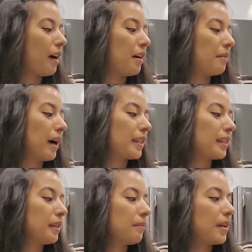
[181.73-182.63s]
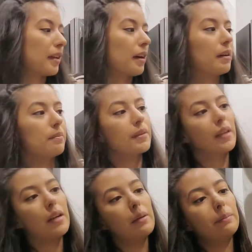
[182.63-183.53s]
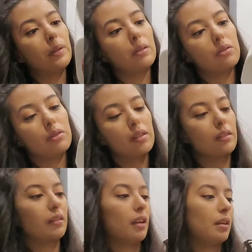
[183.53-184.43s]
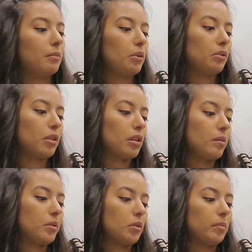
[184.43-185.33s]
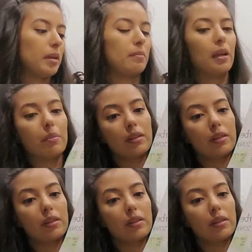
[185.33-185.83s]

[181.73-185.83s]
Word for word: um, I did pick up some ultra, um, ultra absorbent paper